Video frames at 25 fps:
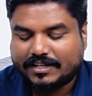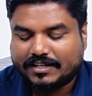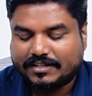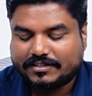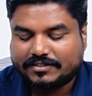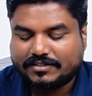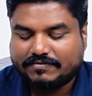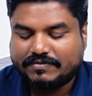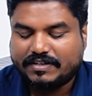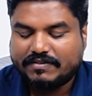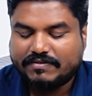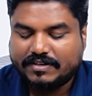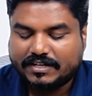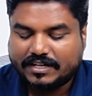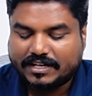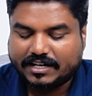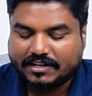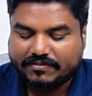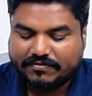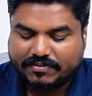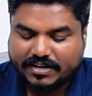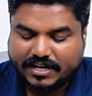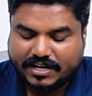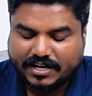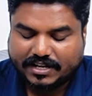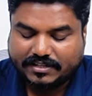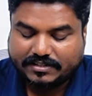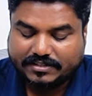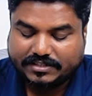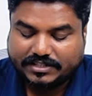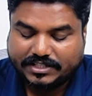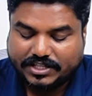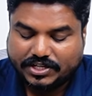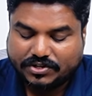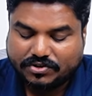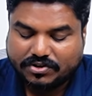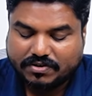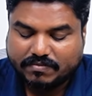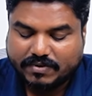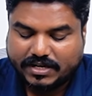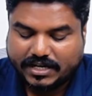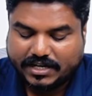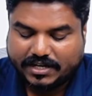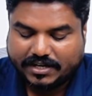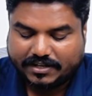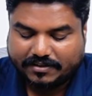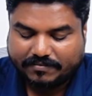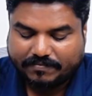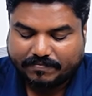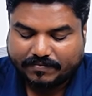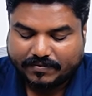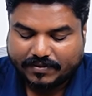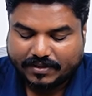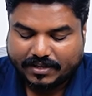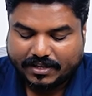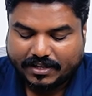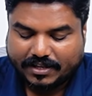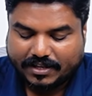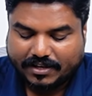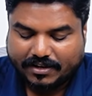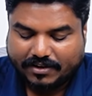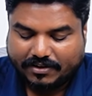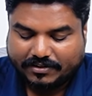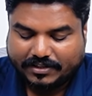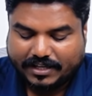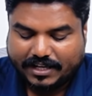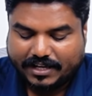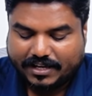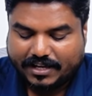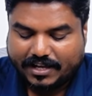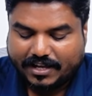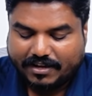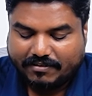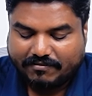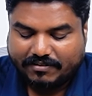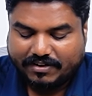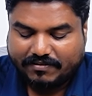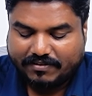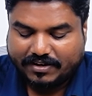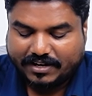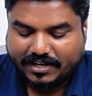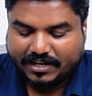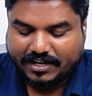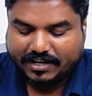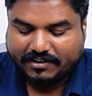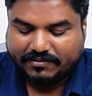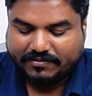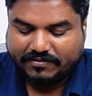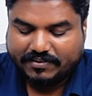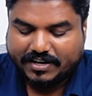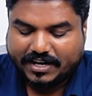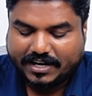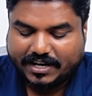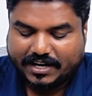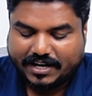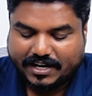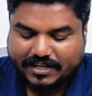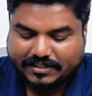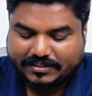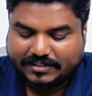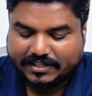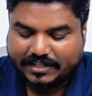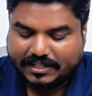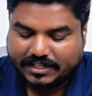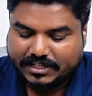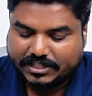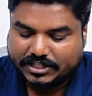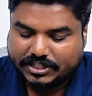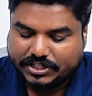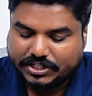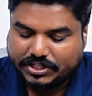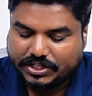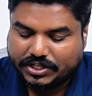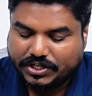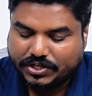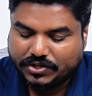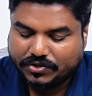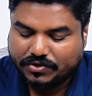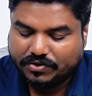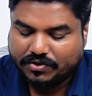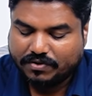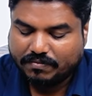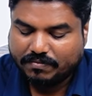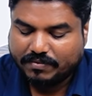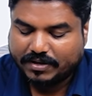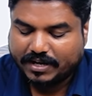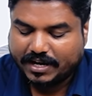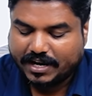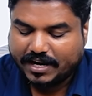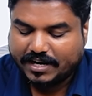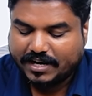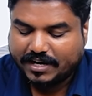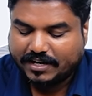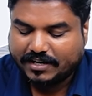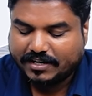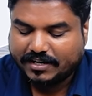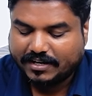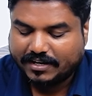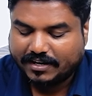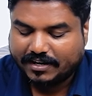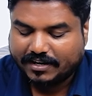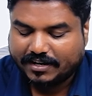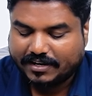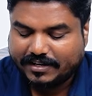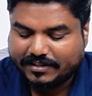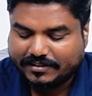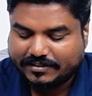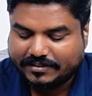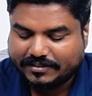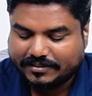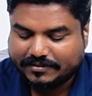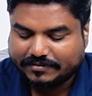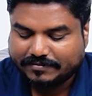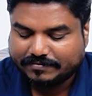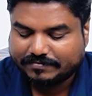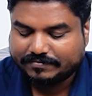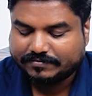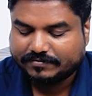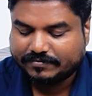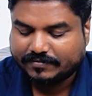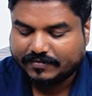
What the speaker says: So we will refer it as genome editing. Okay, we will refer it as genome edited rice.